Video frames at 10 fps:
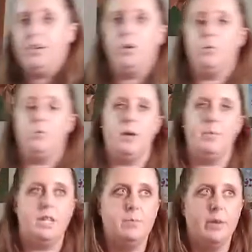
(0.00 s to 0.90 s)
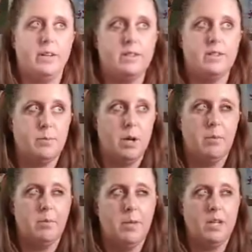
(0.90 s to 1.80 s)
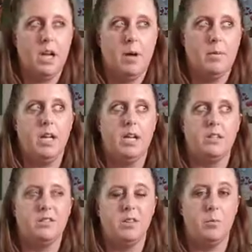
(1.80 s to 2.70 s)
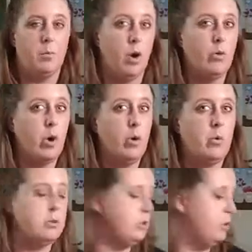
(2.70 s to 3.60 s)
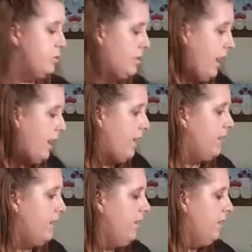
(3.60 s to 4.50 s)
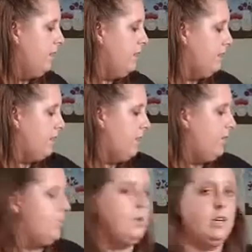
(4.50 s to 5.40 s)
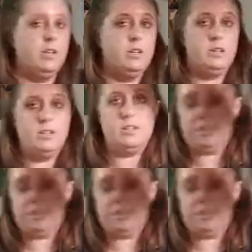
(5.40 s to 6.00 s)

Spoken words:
know my base box is probably coming tomorrow or Tuesday. So here's